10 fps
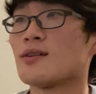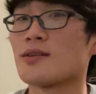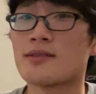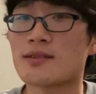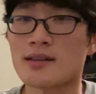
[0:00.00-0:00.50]

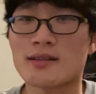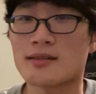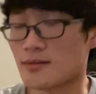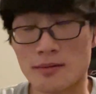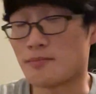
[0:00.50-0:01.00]
It's like
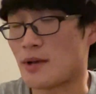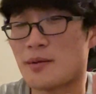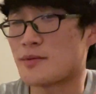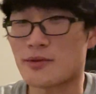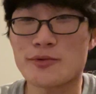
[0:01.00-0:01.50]

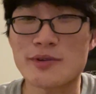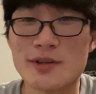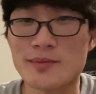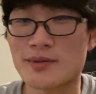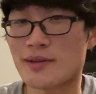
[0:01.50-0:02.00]
just great
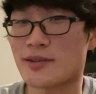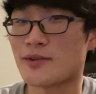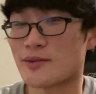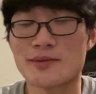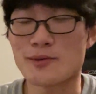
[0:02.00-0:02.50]
job to the
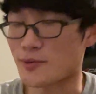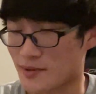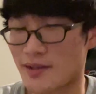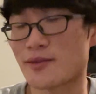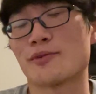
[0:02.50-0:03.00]

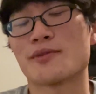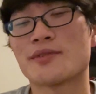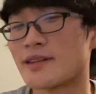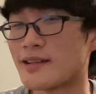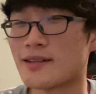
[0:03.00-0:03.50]
organizers,
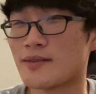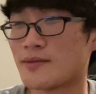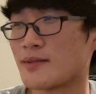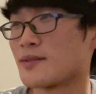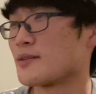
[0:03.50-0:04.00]

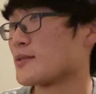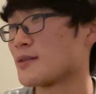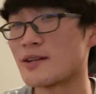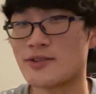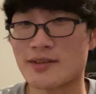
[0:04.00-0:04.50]
Steve and
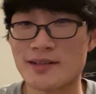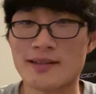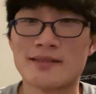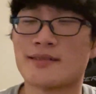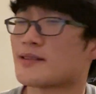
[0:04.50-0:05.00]

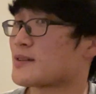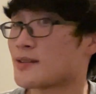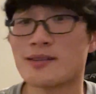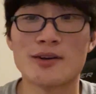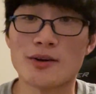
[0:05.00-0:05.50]
Ejukin and
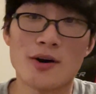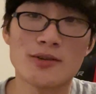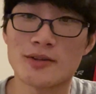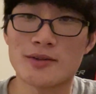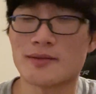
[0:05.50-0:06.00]

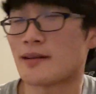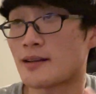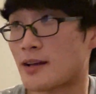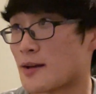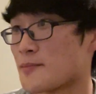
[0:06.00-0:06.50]
all the
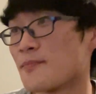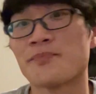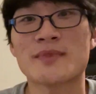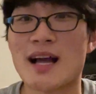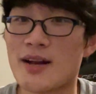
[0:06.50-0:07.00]
like
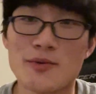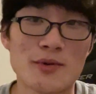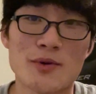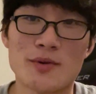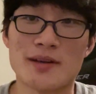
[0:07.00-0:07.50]
Kim. I don't
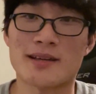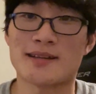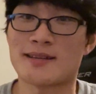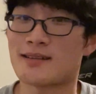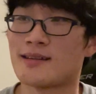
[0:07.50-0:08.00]
know
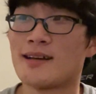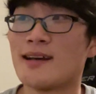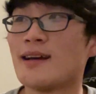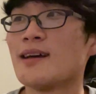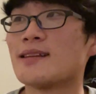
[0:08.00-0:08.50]

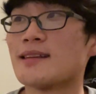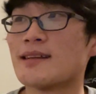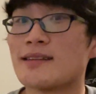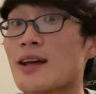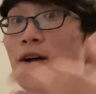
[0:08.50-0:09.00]

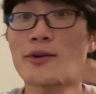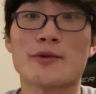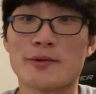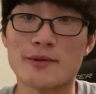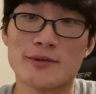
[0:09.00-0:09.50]
the entire
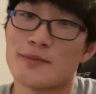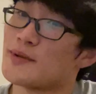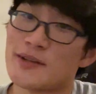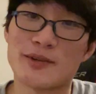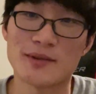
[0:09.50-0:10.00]
crew,
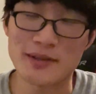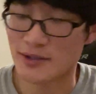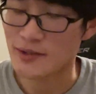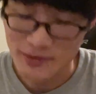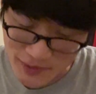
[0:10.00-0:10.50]
but you
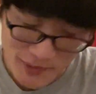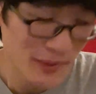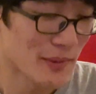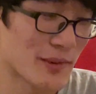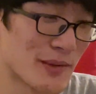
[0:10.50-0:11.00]
know
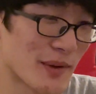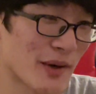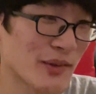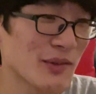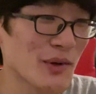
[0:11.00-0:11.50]
who you are.